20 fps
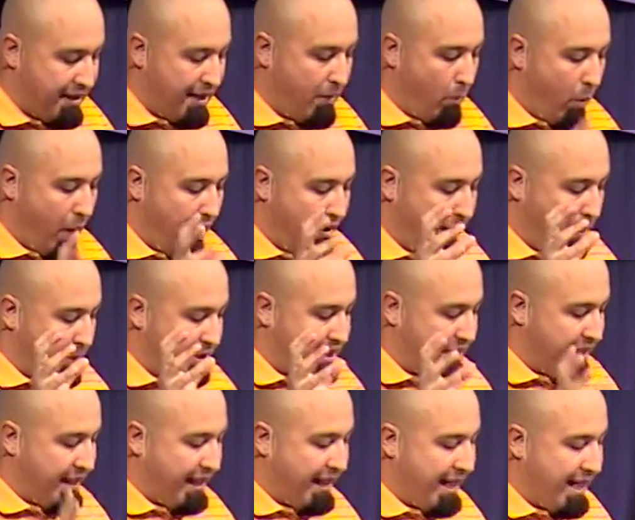him while he was
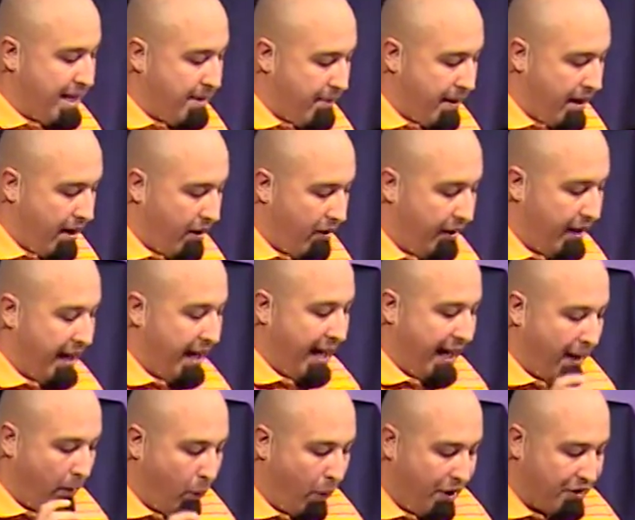sending an email
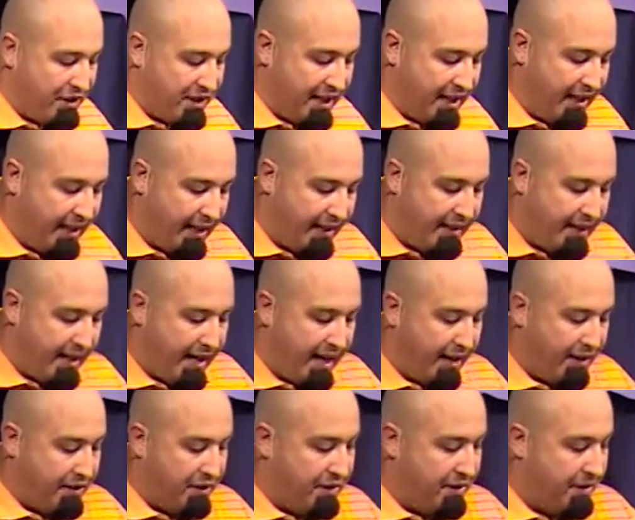and while sending a
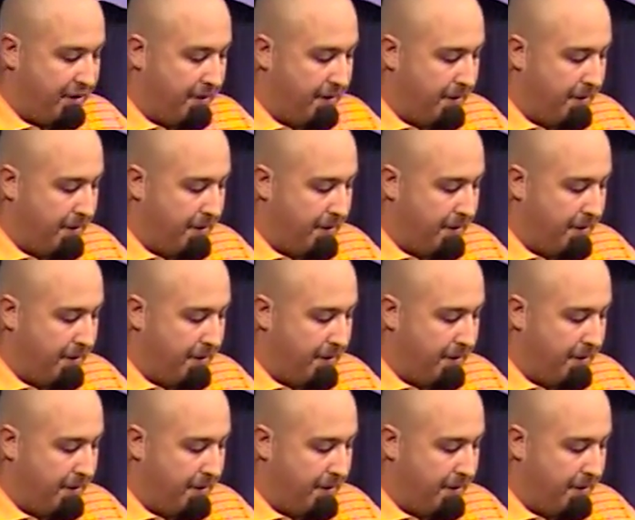text.